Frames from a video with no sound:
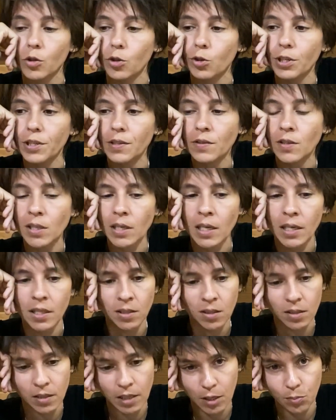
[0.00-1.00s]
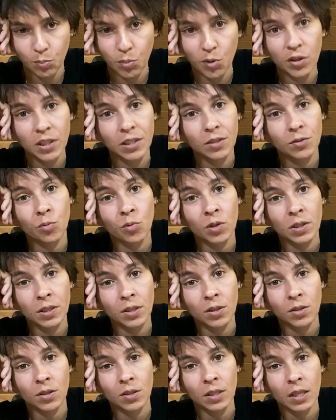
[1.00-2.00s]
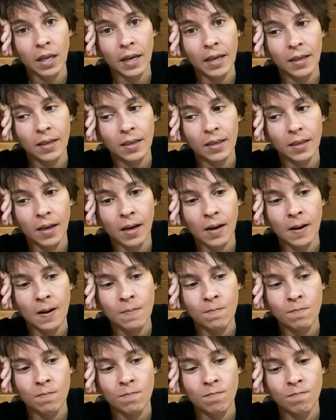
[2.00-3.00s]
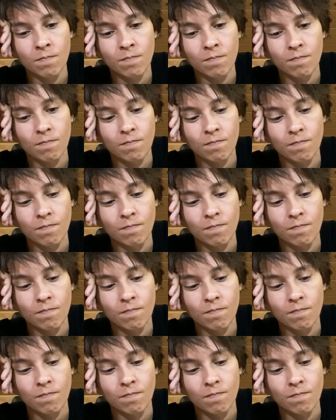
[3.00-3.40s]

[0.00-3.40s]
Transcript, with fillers: You either get to that point where you're like, um,